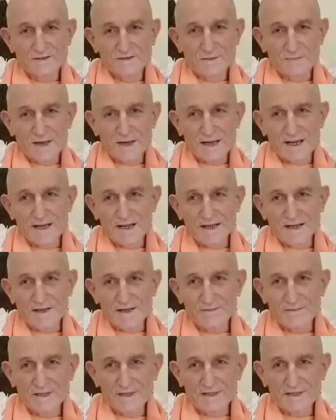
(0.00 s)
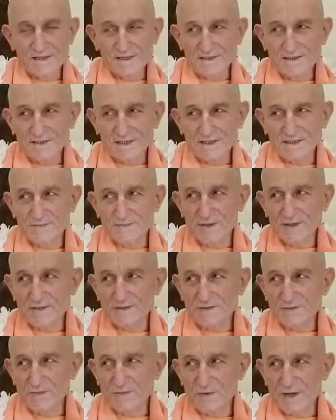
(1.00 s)
planet where the deceased
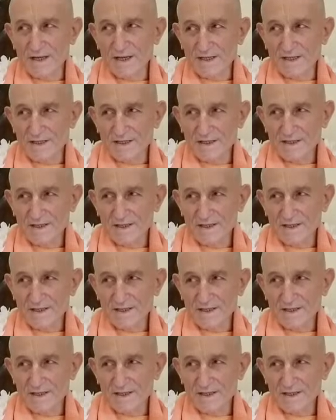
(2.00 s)
person went.